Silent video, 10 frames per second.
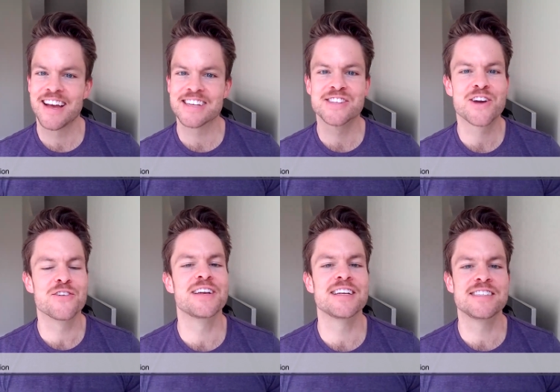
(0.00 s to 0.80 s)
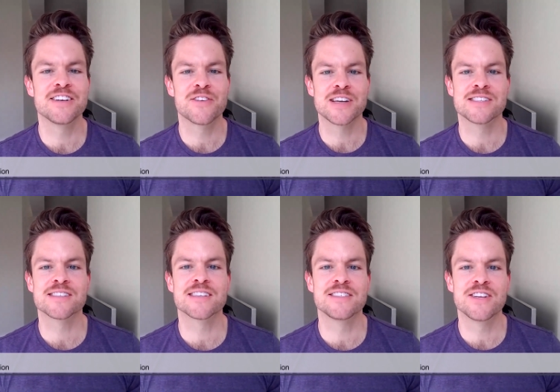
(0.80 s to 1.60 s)
As the COVID 19
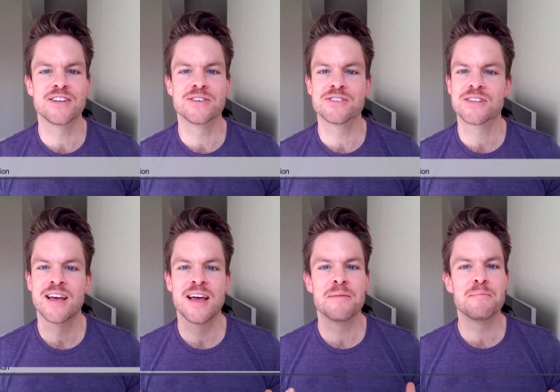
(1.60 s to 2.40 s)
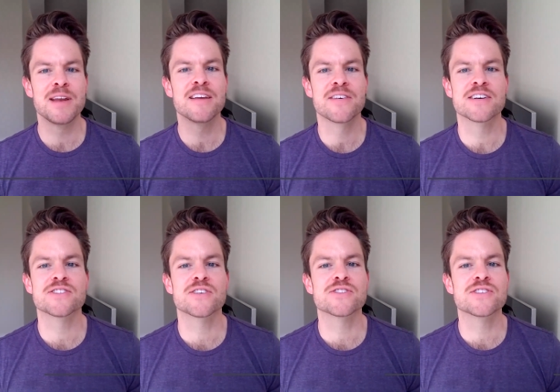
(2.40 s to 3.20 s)
crisis continues, many of
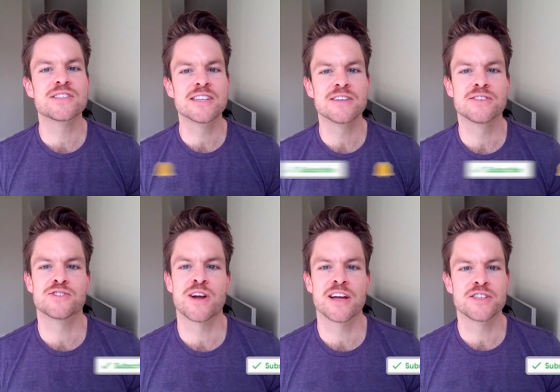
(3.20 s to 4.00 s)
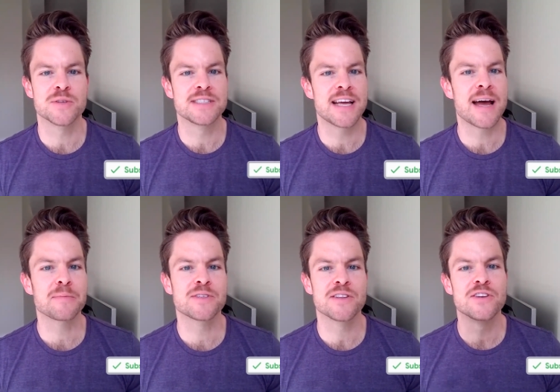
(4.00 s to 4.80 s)
us are still trying to
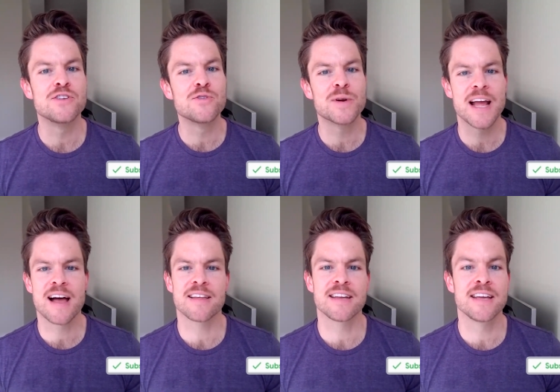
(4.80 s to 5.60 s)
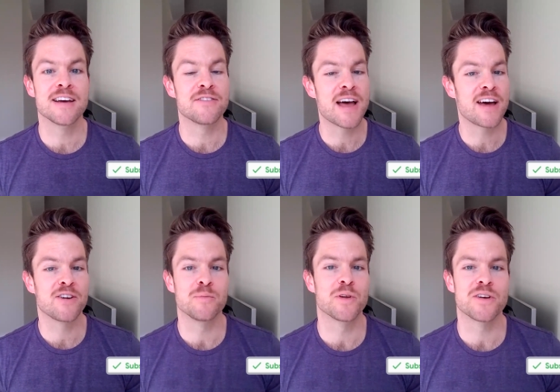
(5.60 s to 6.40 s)
adapt to the new reality of at
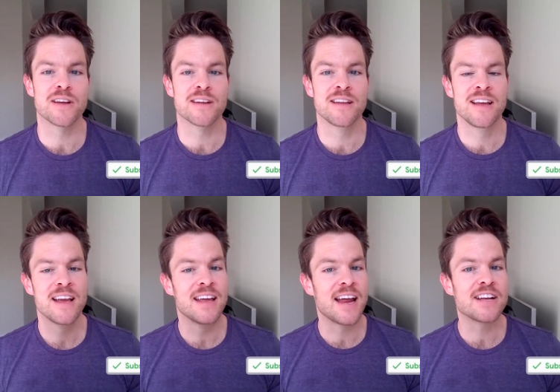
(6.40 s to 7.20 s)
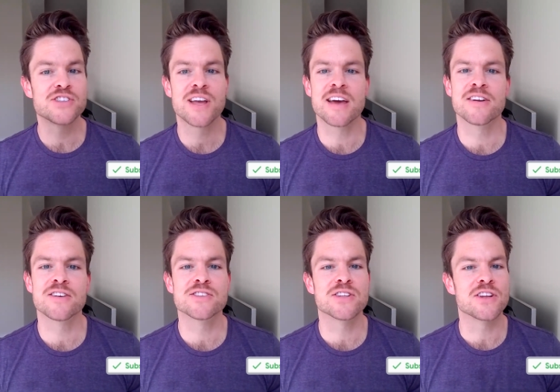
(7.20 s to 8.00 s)
home learning, and
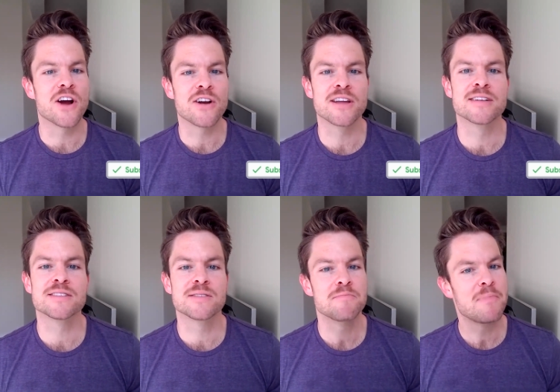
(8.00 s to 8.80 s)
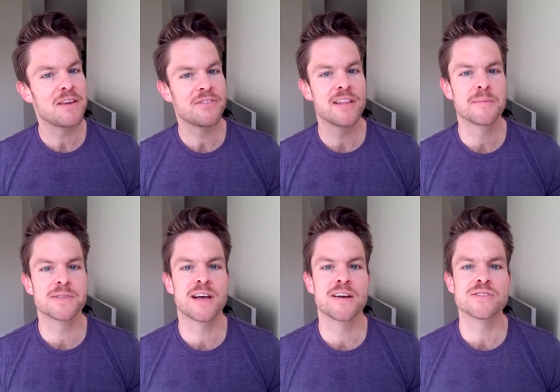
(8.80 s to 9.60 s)
educators and guardians may find
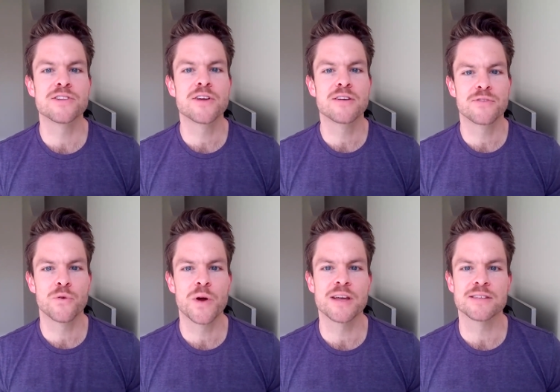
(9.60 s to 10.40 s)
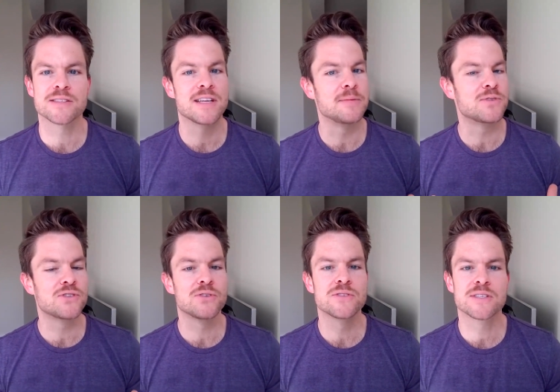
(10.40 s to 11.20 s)
themselves looking for ways to keep
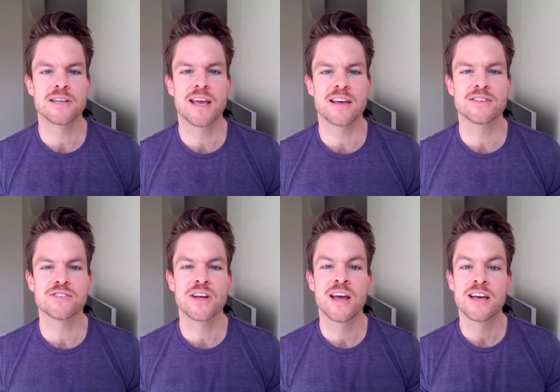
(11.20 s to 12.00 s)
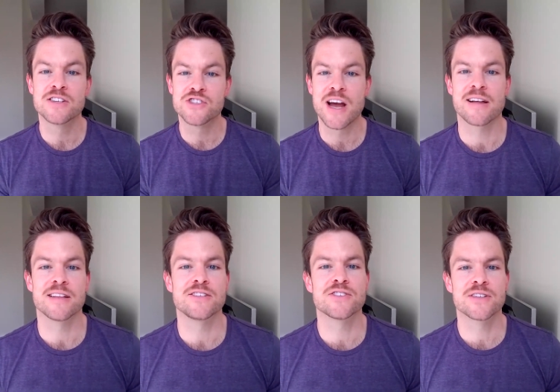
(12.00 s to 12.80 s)
students engaged and
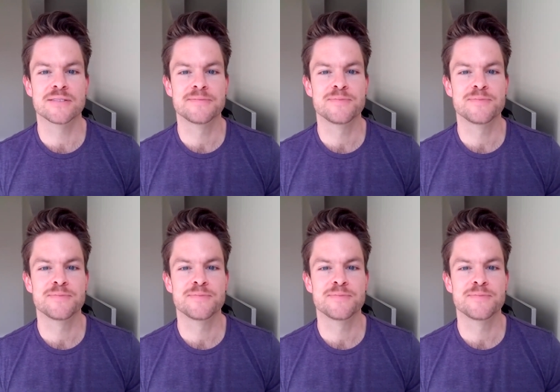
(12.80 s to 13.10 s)
challenged.